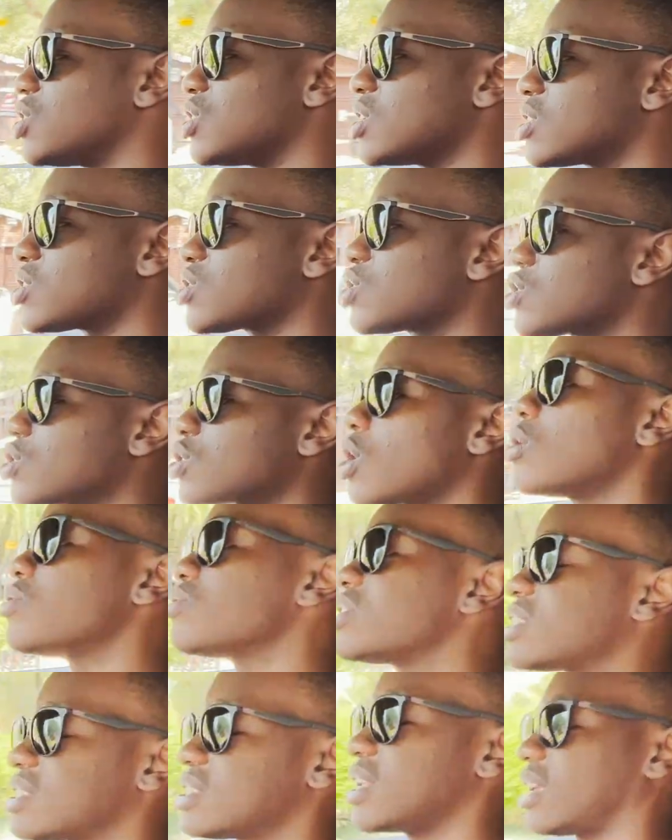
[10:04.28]
just so
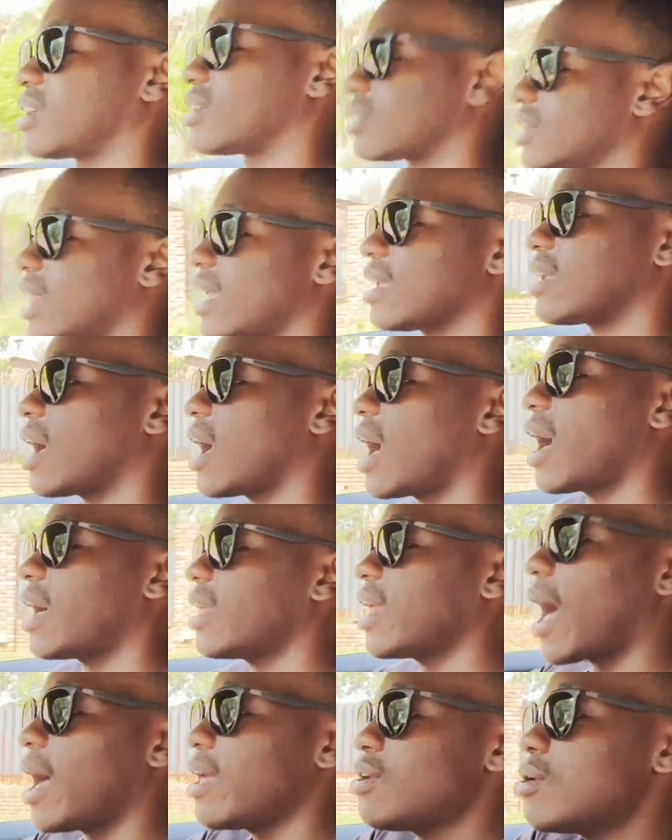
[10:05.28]
sick. Like,
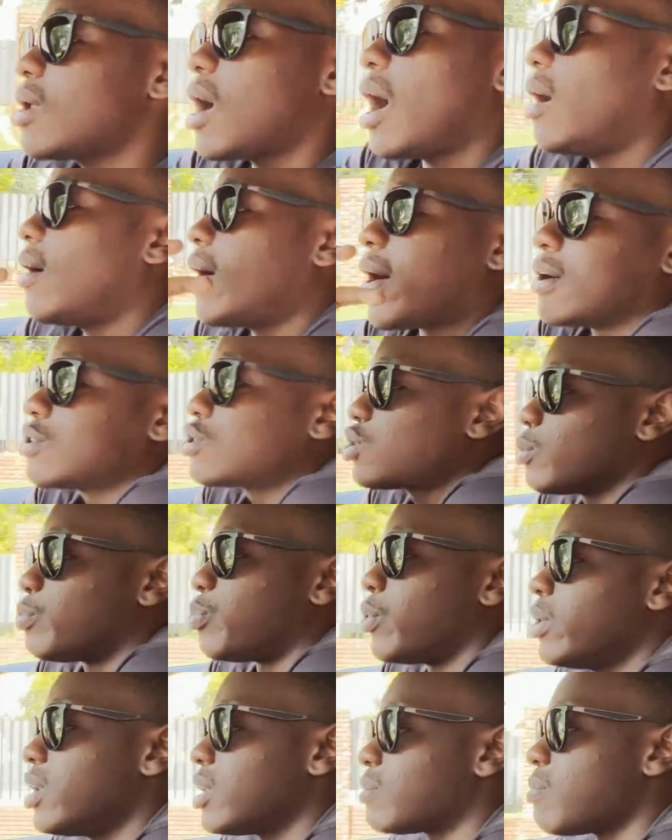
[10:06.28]
I don't know how else to
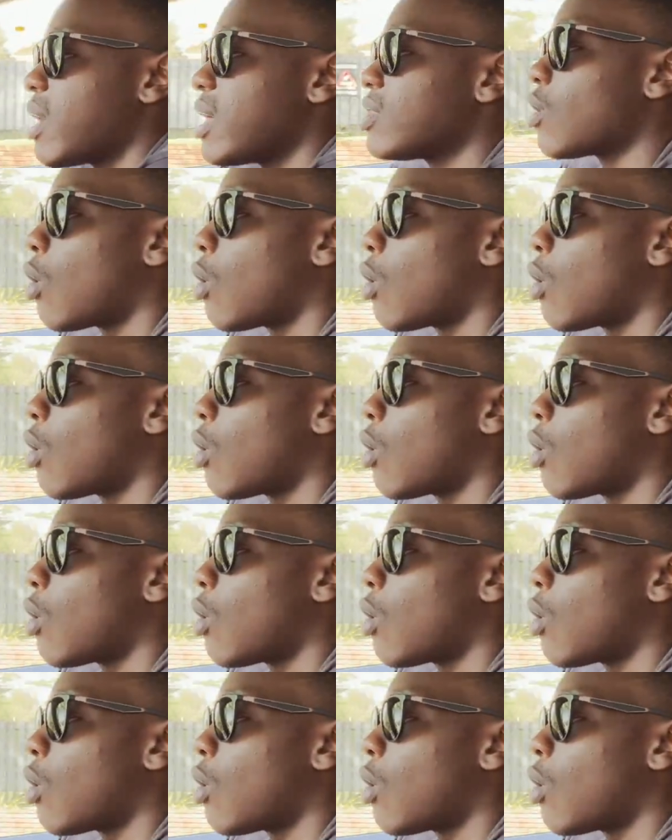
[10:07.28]
put it, man.